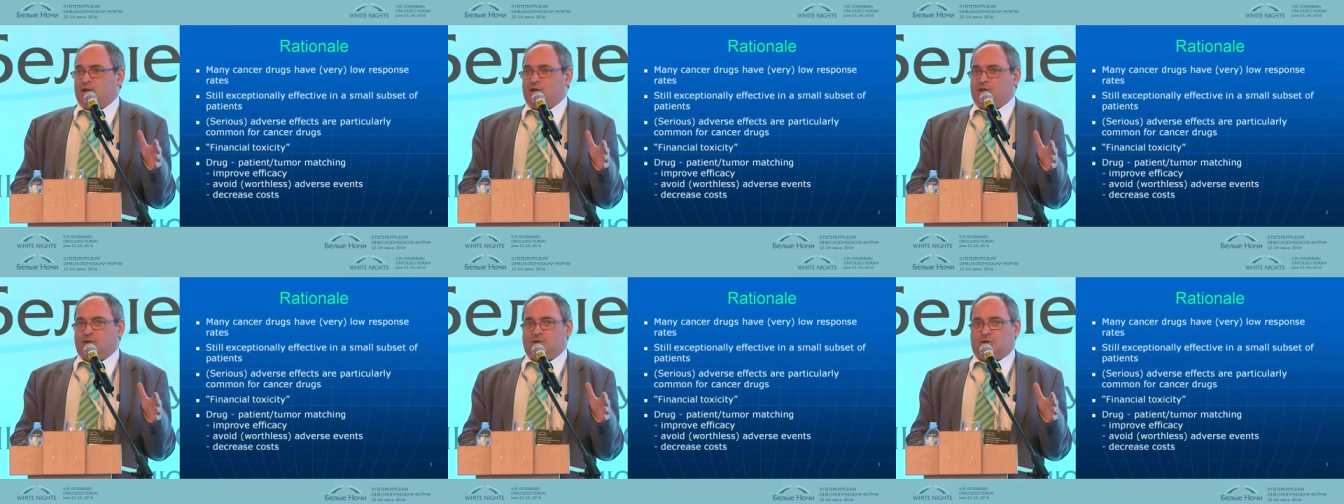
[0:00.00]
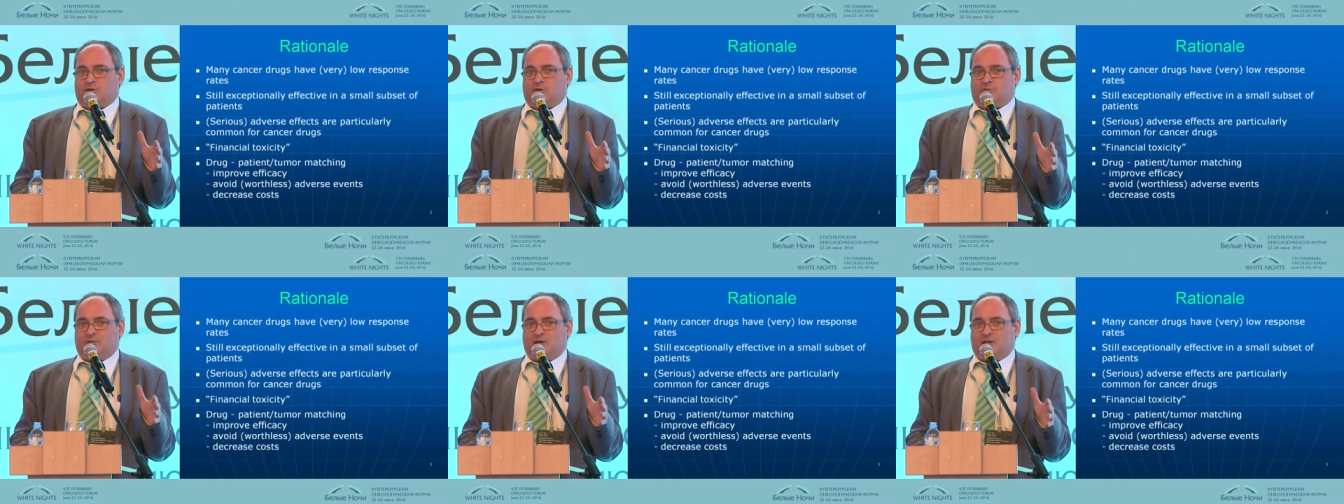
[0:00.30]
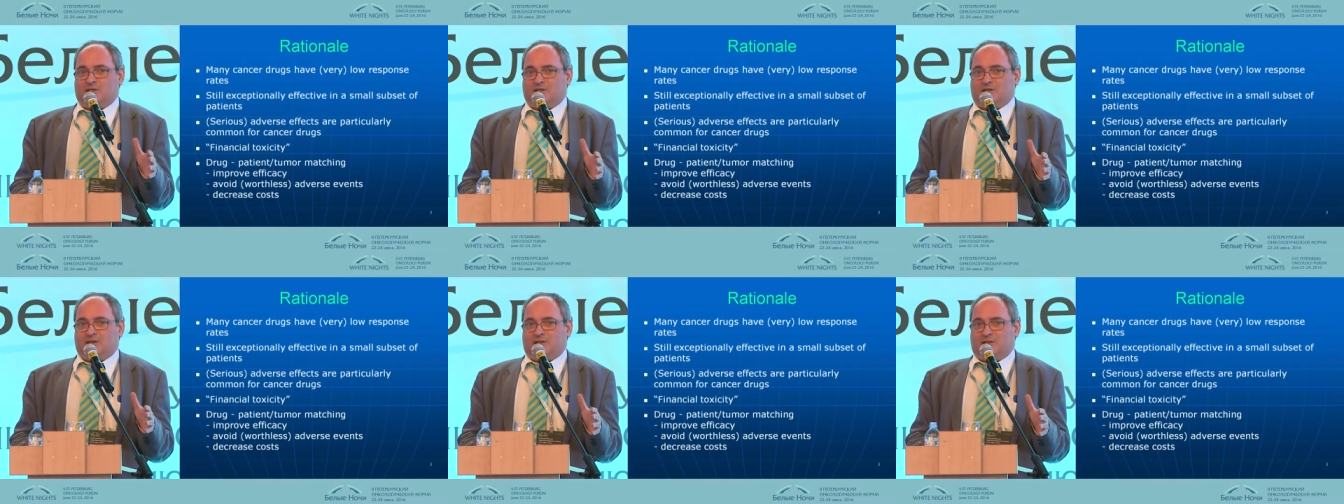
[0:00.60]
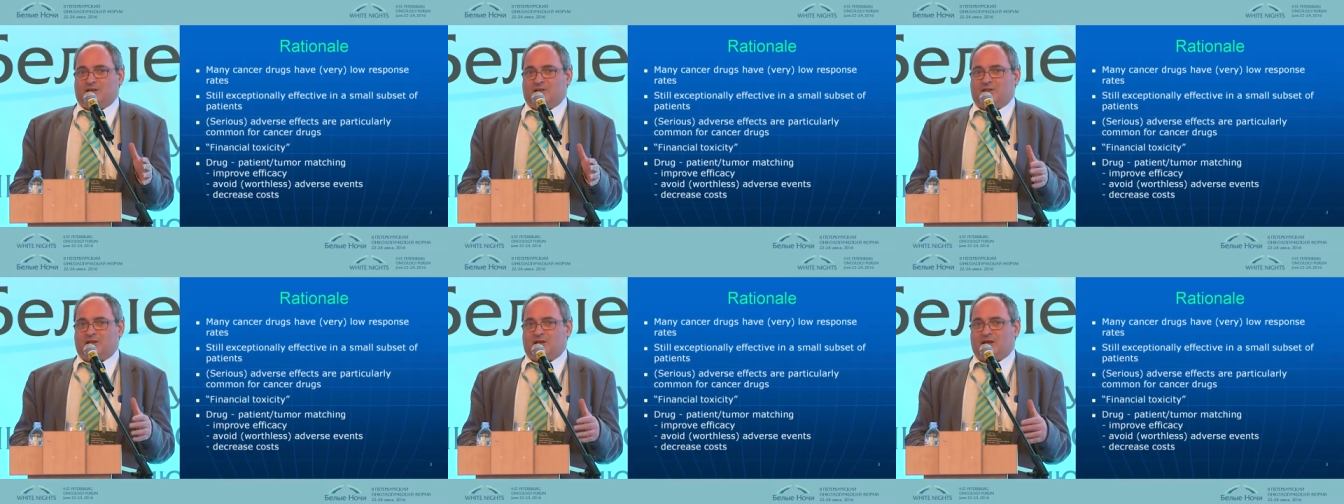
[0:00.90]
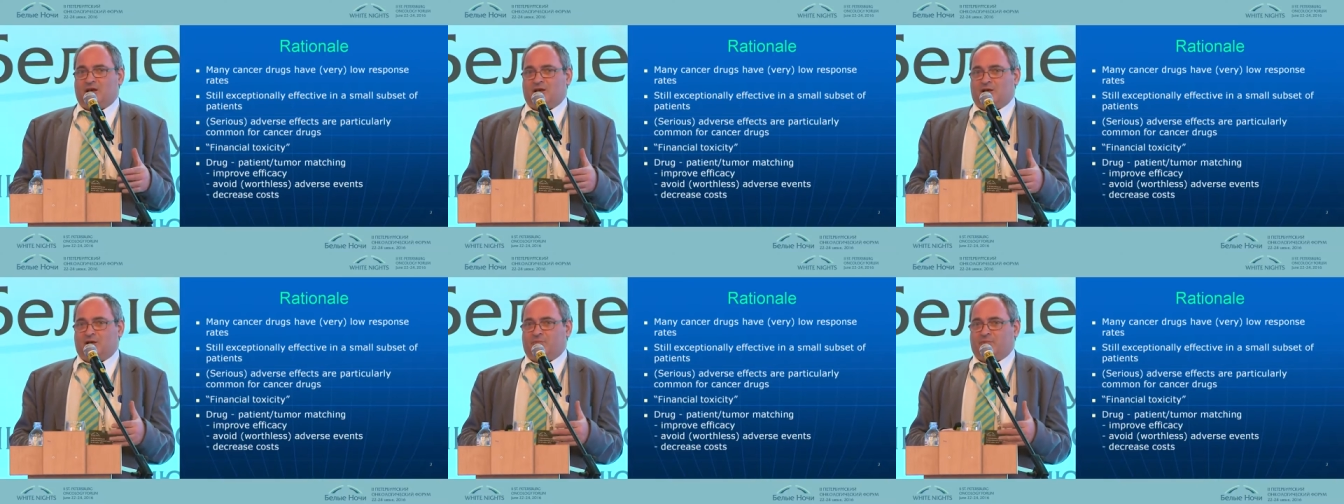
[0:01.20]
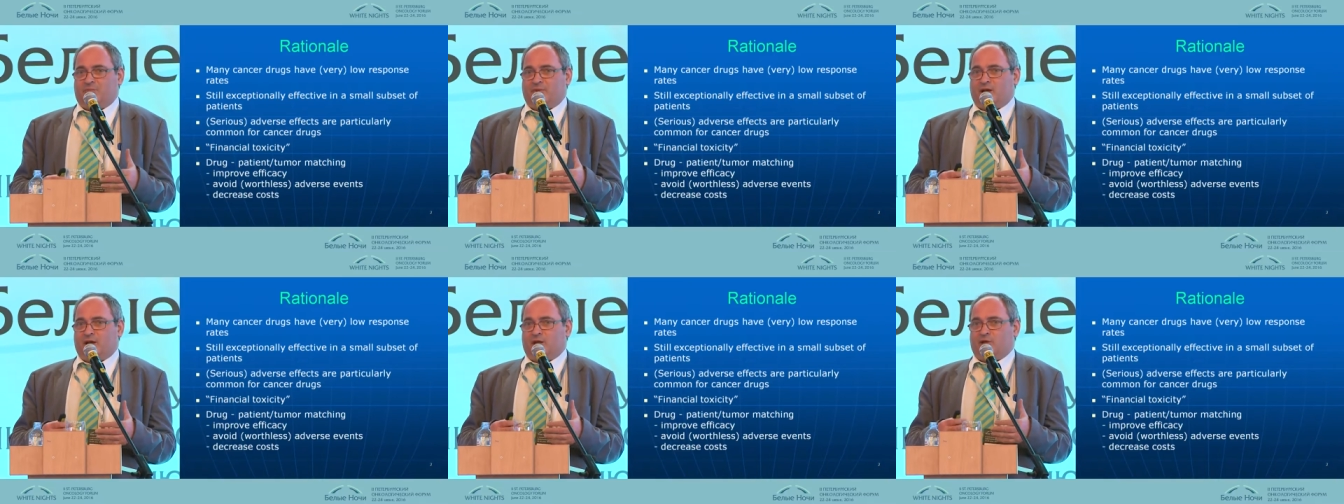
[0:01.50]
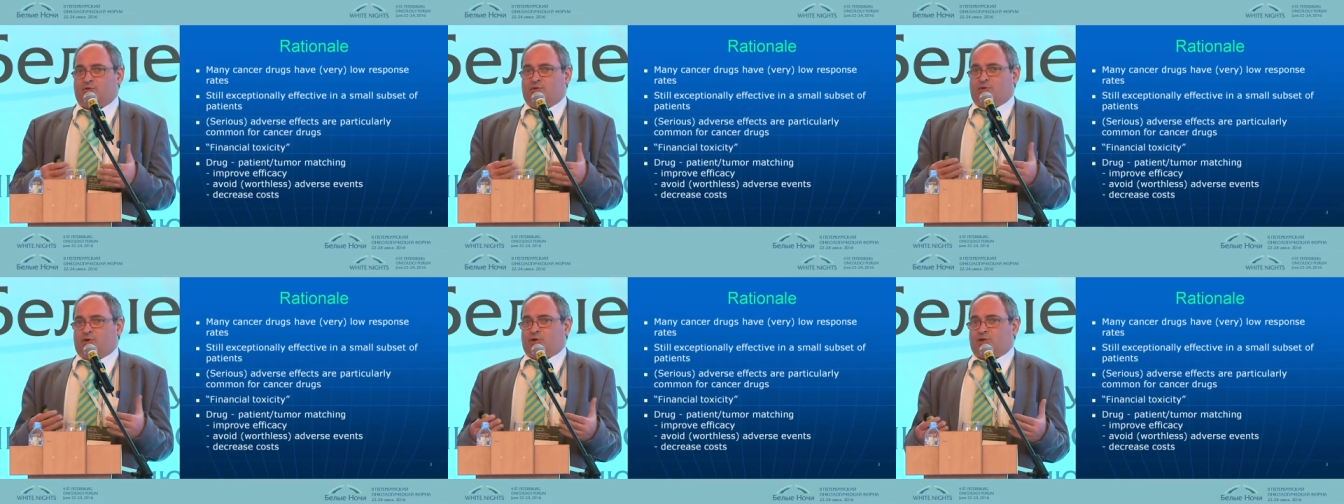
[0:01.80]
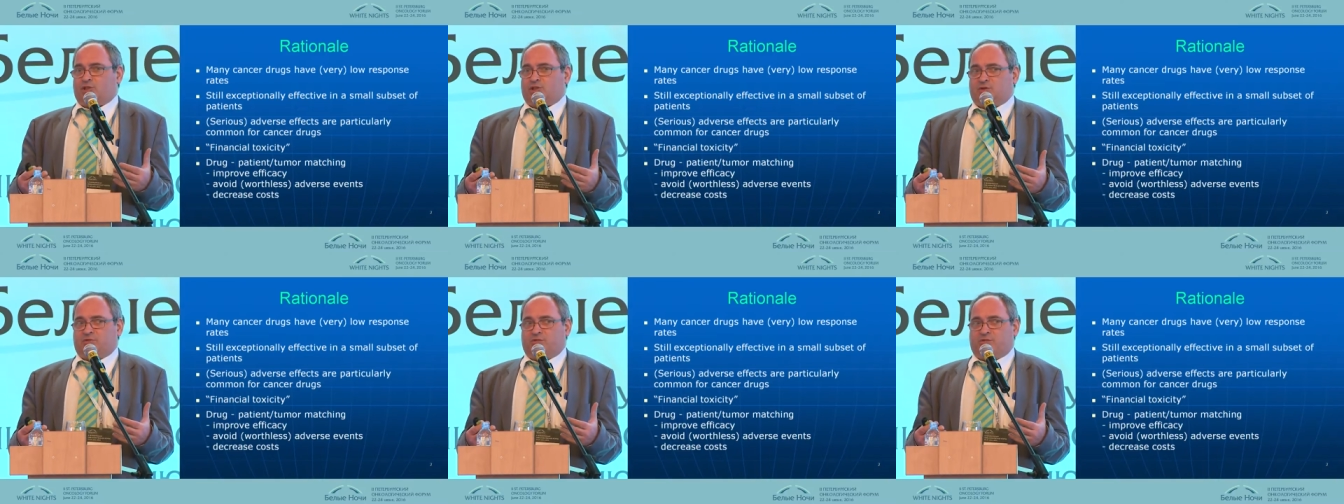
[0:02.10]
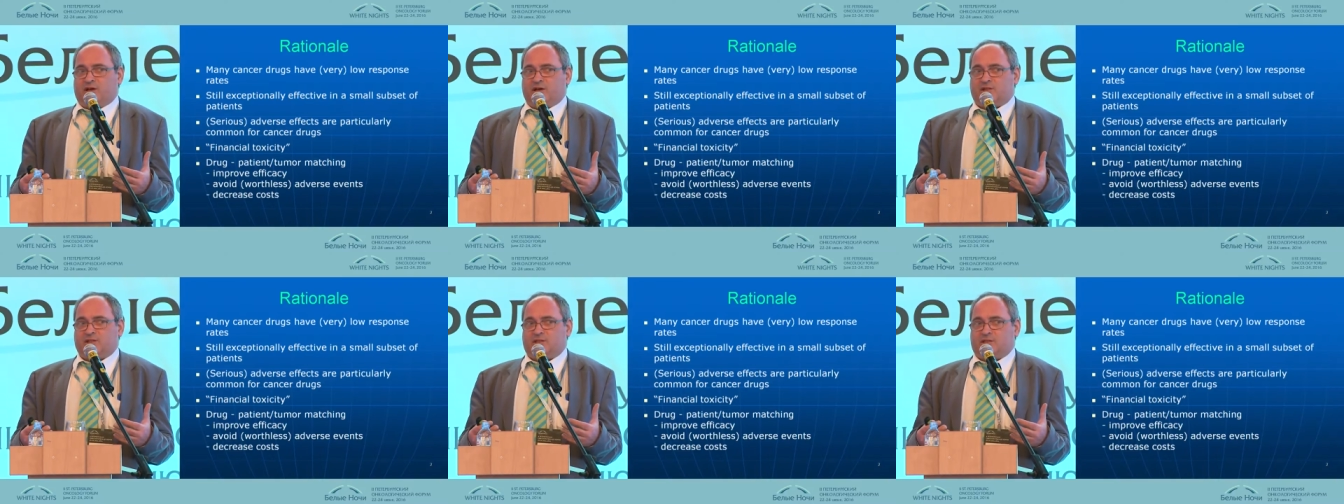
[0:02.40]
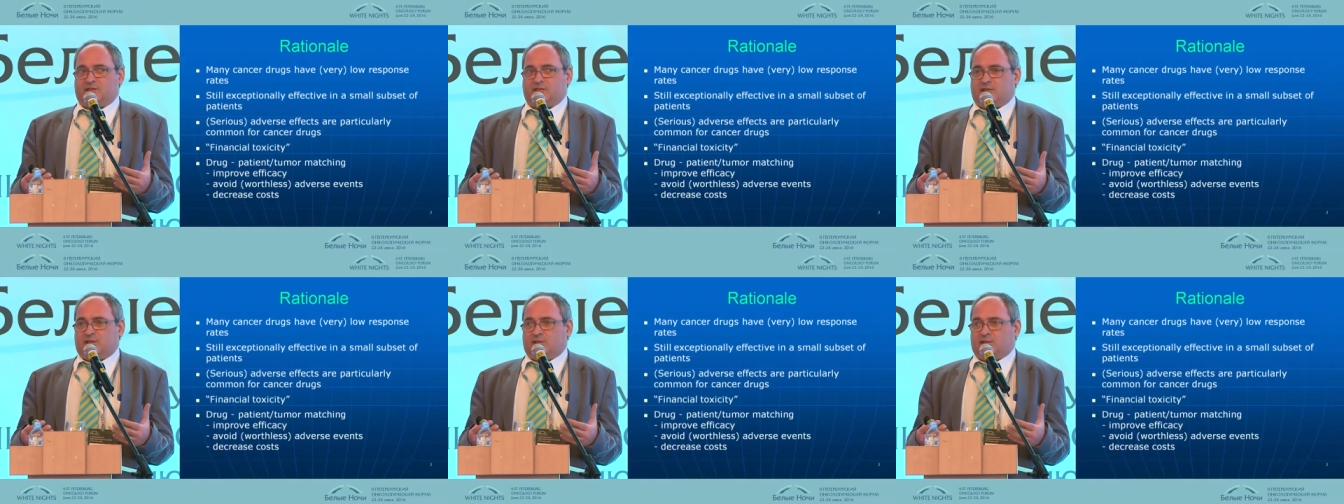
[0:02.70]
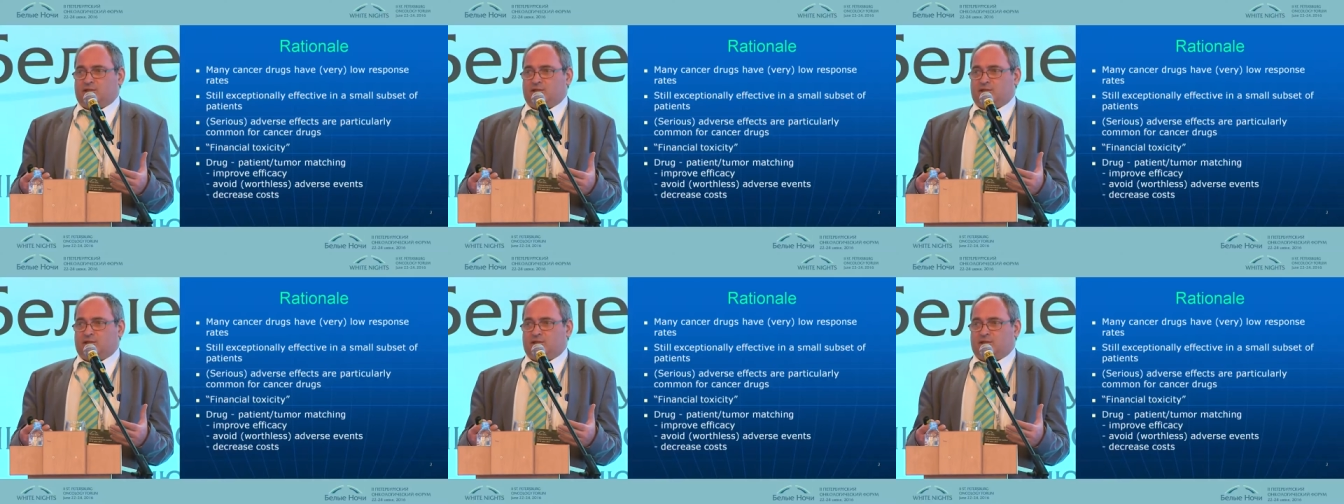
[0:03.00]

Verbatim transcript: So basically the adverse effects